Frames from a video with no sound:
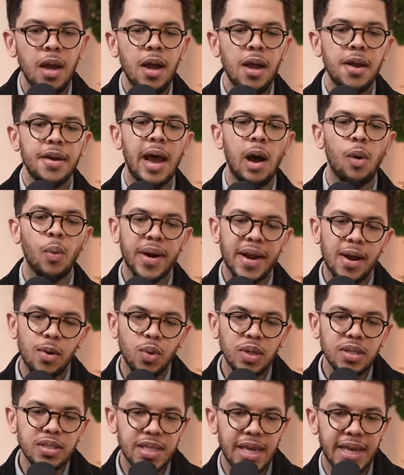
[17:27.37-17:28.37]
Now, what I will
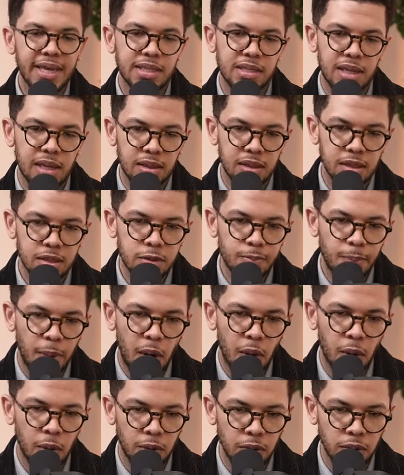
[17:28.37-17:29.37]
say is that this
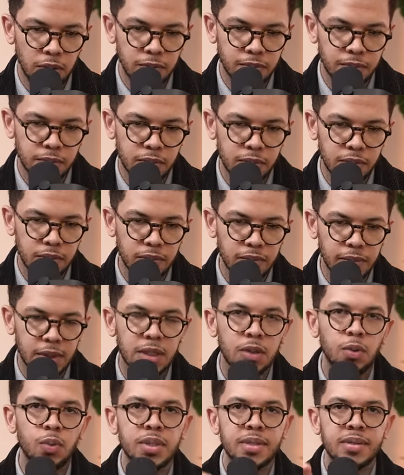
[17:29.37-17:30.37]
poll
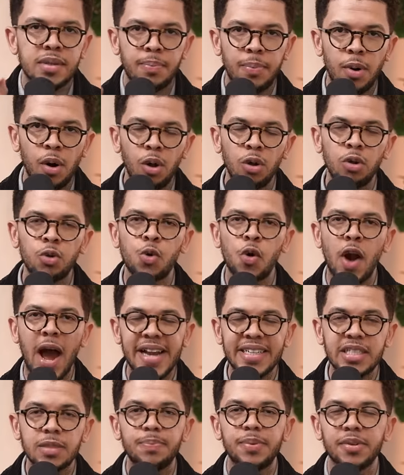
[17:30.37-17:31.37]
was the poll
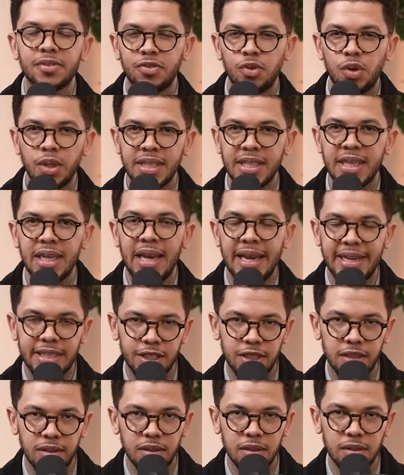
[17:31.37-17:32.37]
right before the
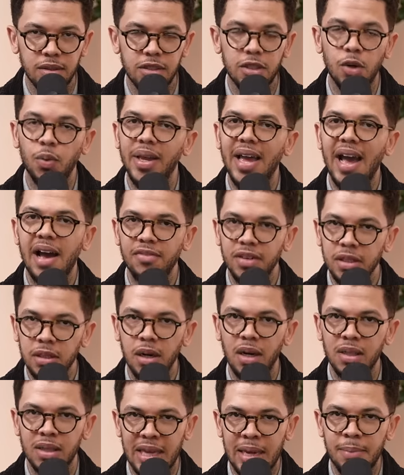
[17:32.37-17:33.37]
election. So we haven't
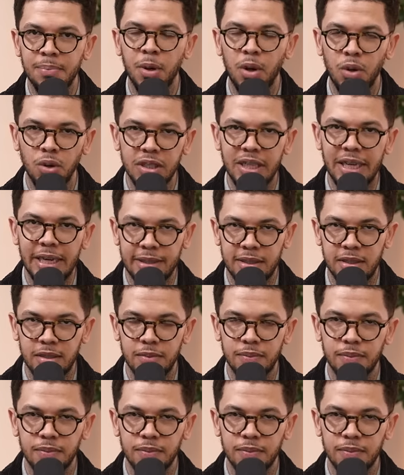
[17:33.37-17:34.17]
got that poll yet.